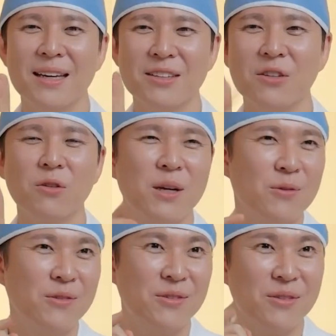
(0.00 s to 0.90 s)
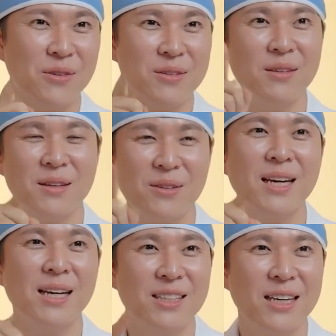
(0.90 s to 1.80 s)
Instagram.
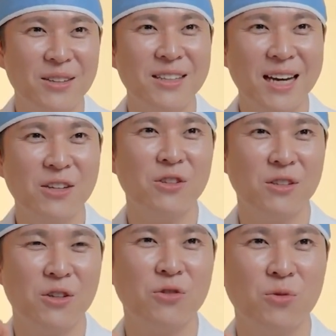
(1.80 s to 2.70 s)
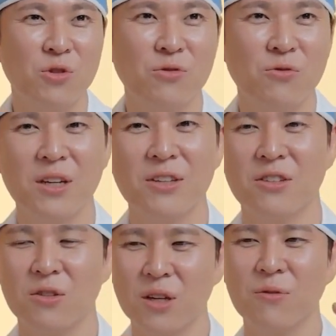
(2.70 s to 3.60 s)
The ideal is actually those beautiful
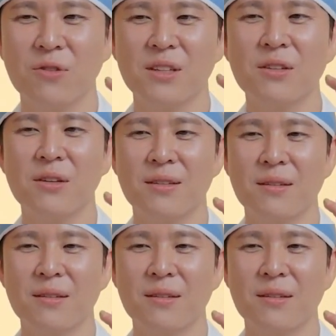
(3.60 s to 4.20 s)
Instagram figures.